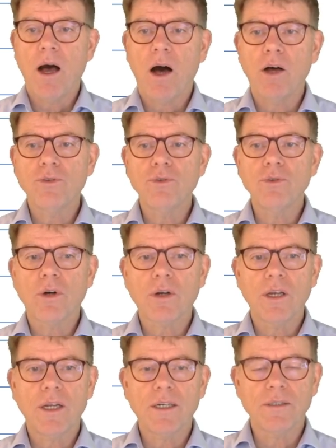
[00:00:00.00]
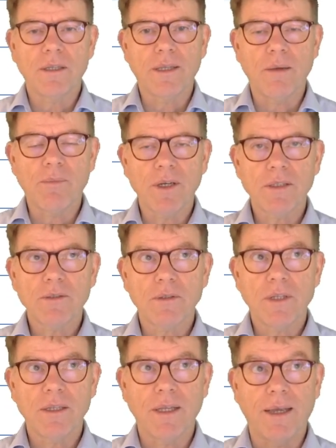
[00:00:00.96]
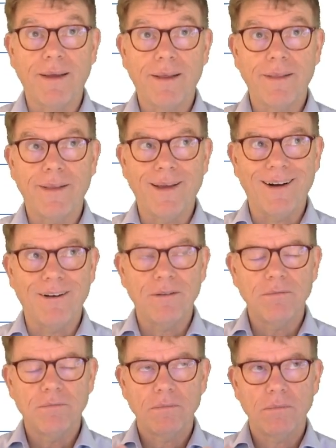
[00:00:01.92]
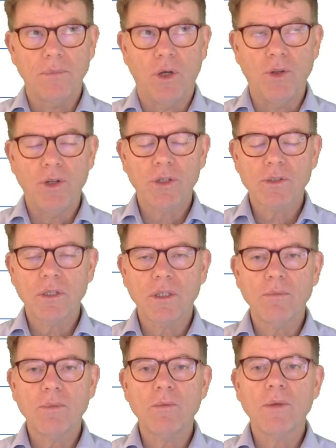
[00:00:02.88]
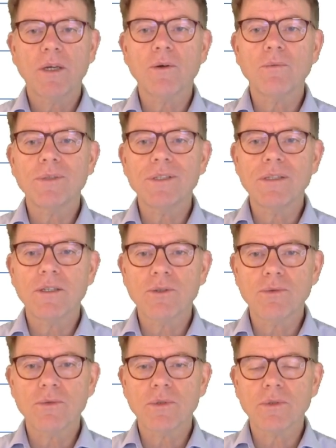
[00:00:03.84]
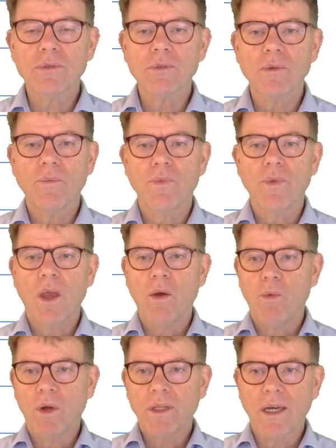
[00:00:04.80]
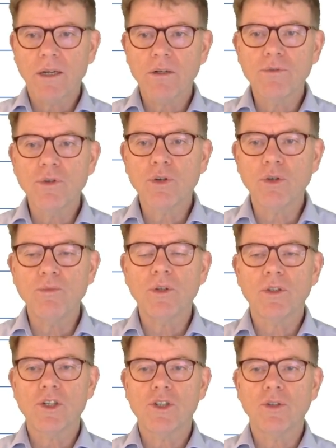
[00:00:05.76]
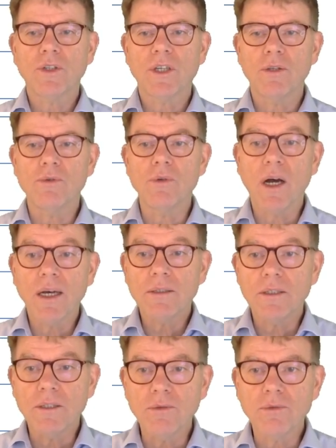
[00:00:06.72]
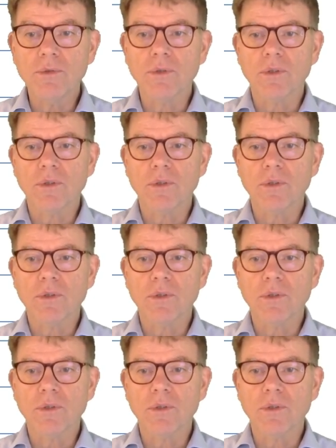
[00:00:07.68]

How do you organize the templates so that they are understandable by your business users? What kind of documentation can you add into your